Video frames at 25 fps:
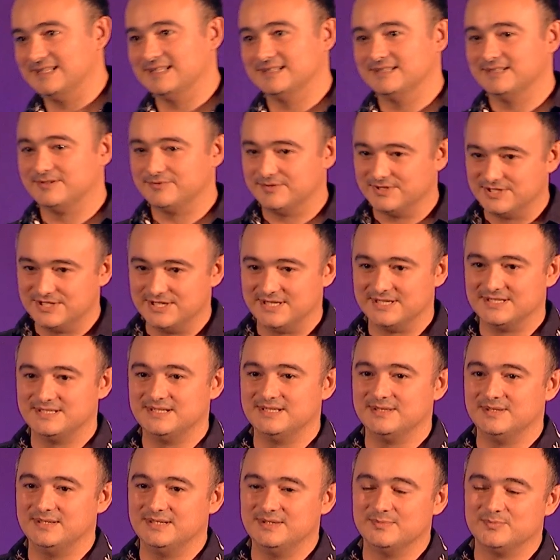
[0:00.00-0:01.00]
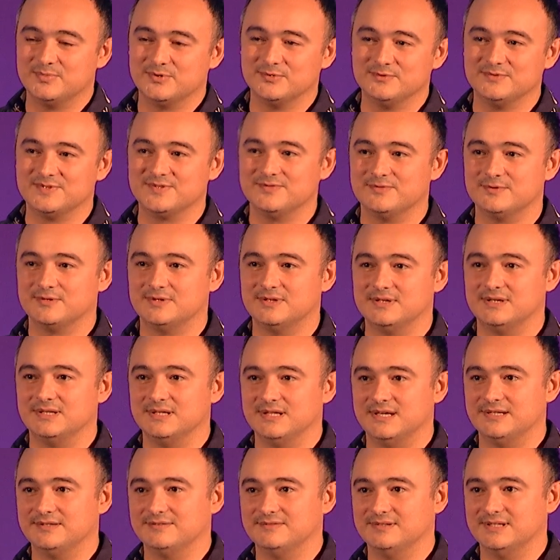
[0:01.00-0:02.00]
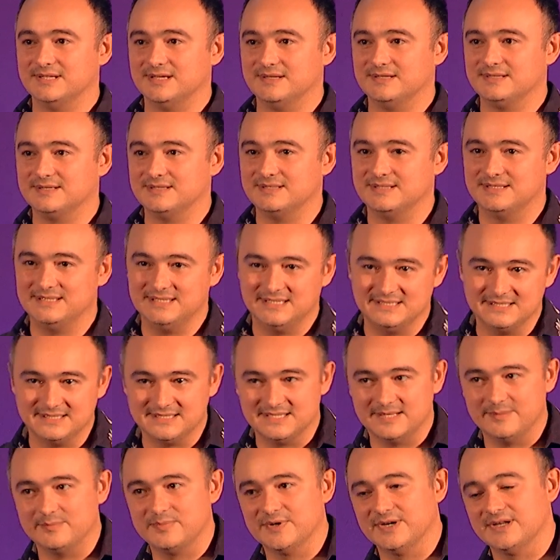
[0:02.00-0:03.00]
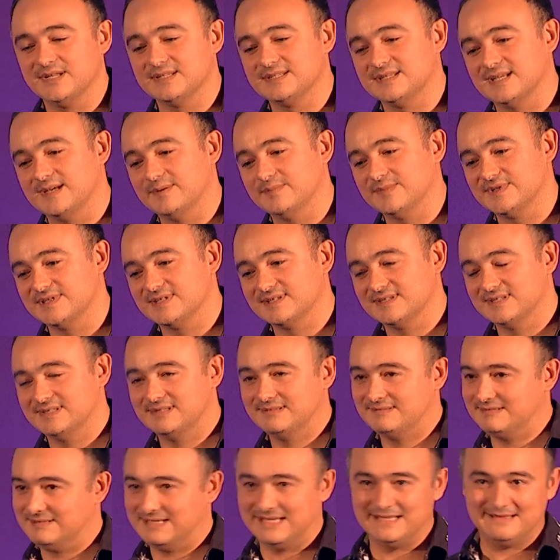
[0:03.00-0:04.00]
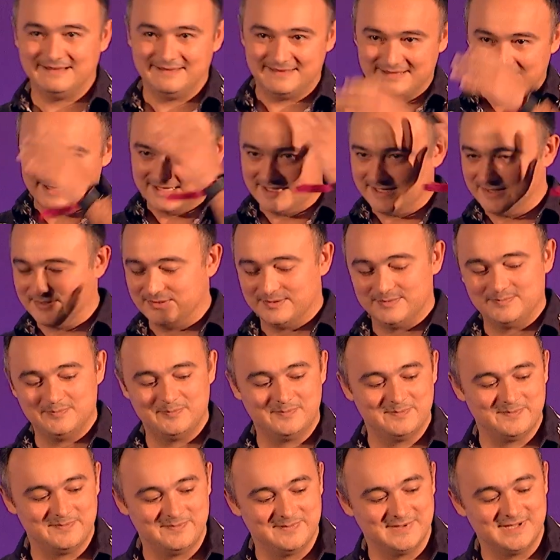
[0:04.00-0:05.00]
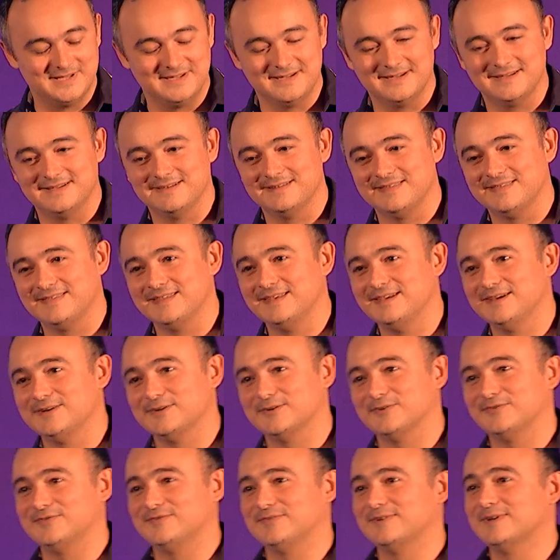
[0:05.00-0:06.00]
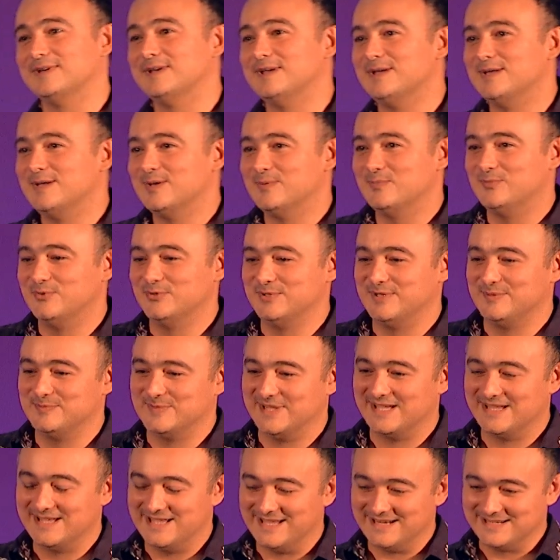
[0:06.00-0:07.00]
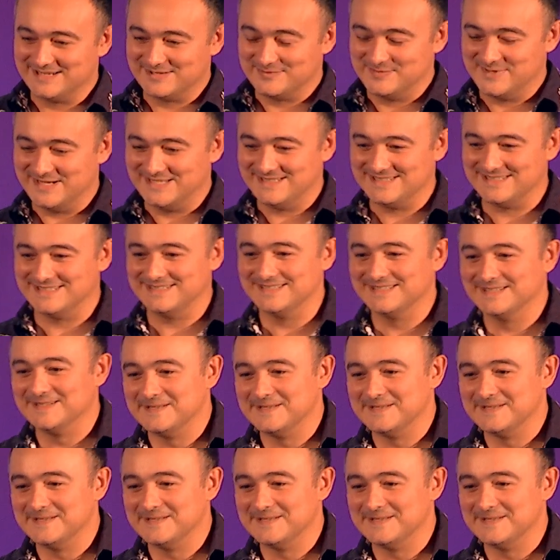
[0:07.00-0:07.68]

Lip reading: that it rejects the proofs for a lot of like data tampering attempts and anything I could think of putting my hacker mindset.